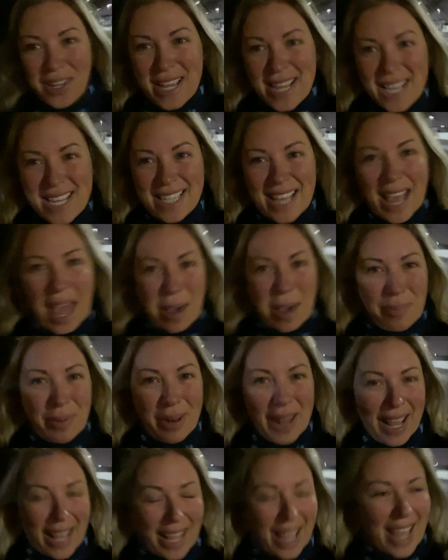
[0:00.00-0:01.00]
is
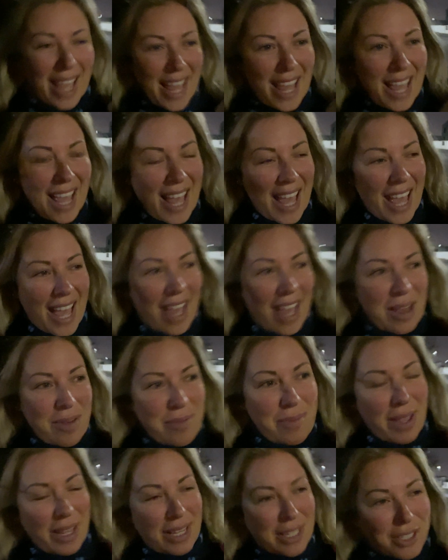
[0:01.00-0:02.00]
happening.
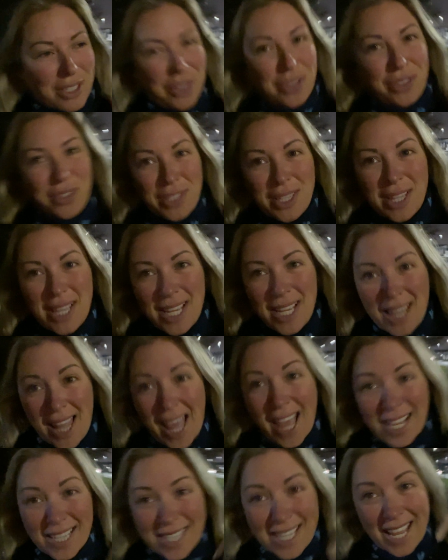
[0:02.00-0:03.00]
Um, excuse the
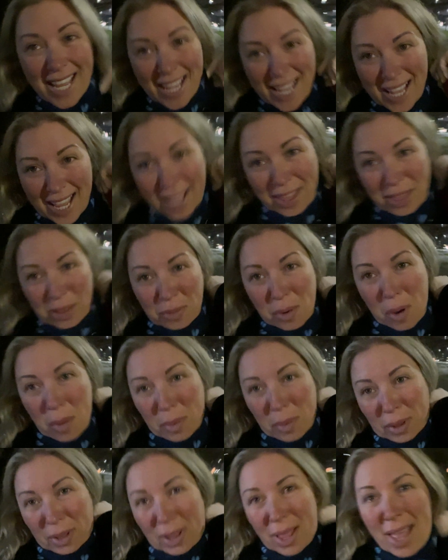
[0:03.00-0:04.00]
lighting and the
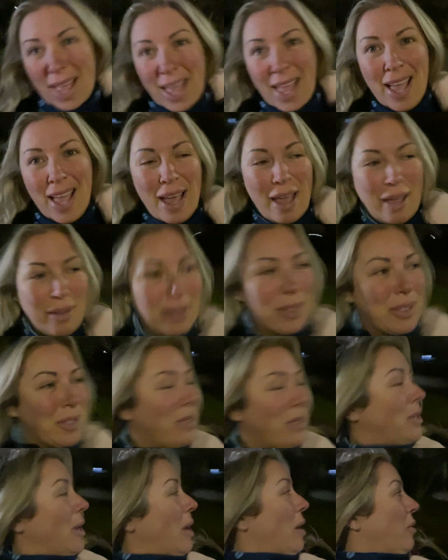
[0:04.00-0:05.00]
wobble. I'm
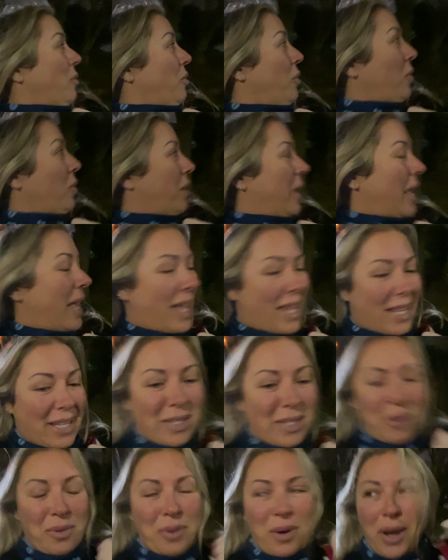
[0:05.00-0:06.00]
just uh, walking
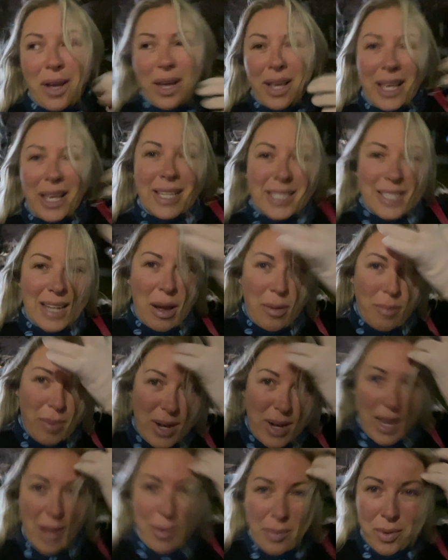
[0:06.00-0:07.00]
into work. It's now
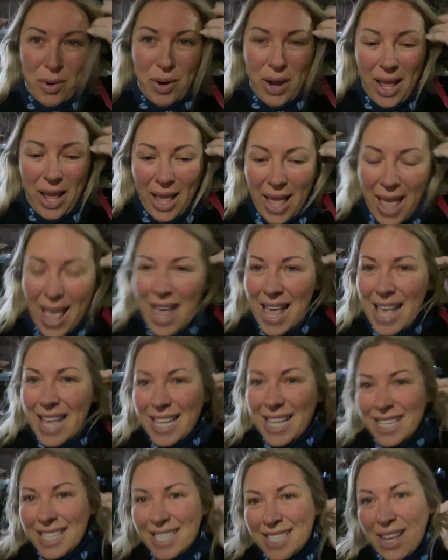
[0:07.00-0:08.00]
Monday morning,
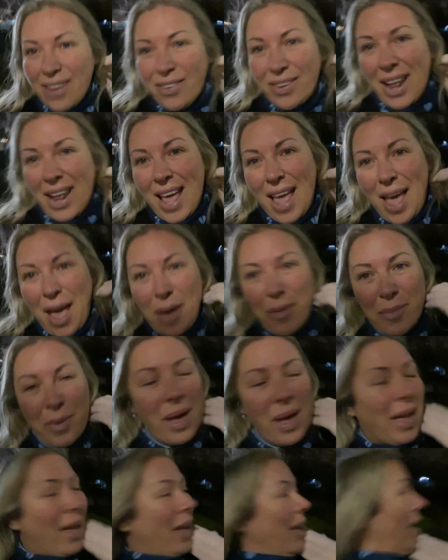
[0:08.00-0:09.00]
7 a.m.
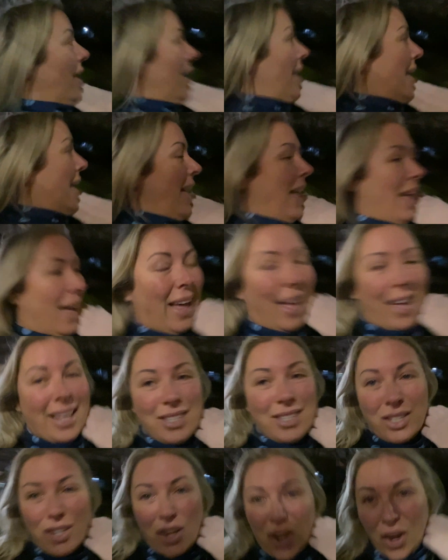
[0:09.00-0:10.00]

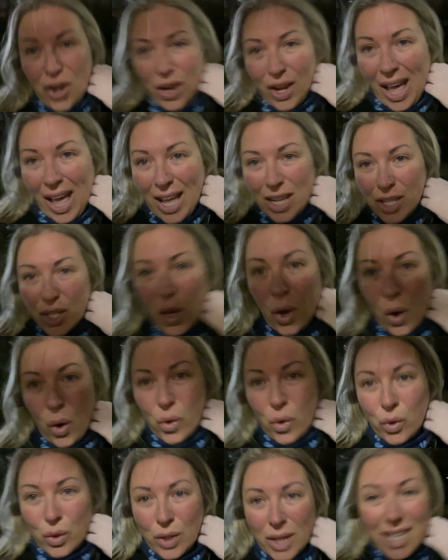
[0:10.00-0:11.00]
It's dark and
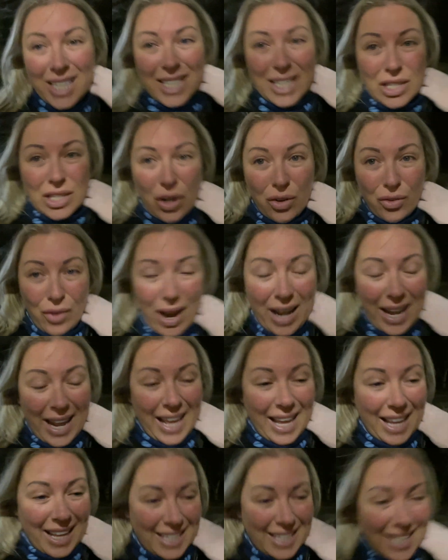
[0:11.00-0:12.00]
cold. At least it's not
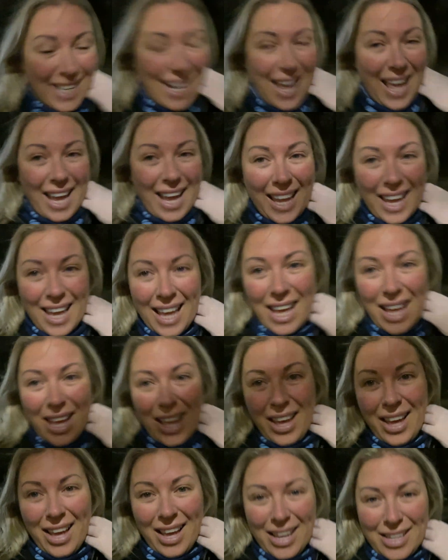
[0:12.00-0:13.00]
raining today,
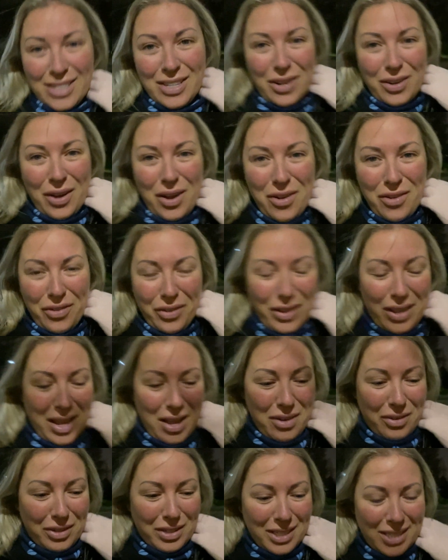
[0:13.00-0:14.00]
so hopefully
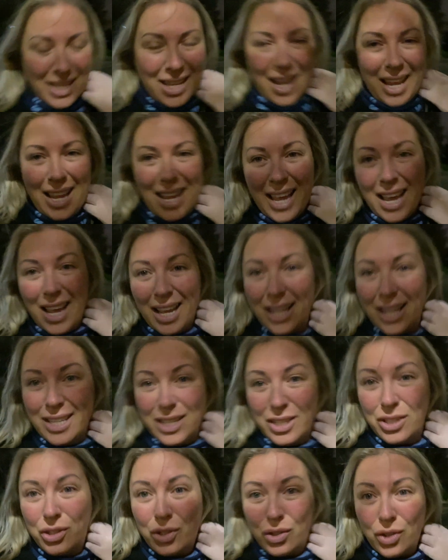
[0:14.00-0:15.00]
it will stay at
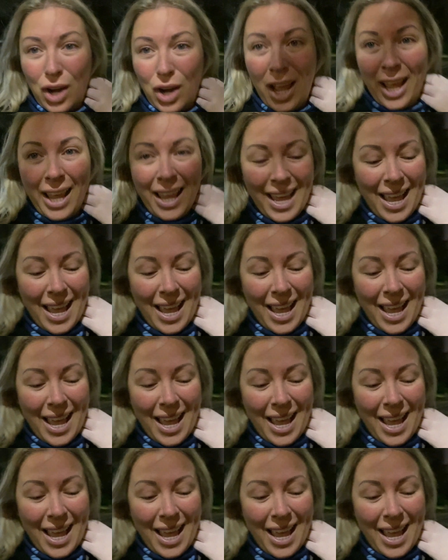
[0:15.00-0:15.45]
least dry.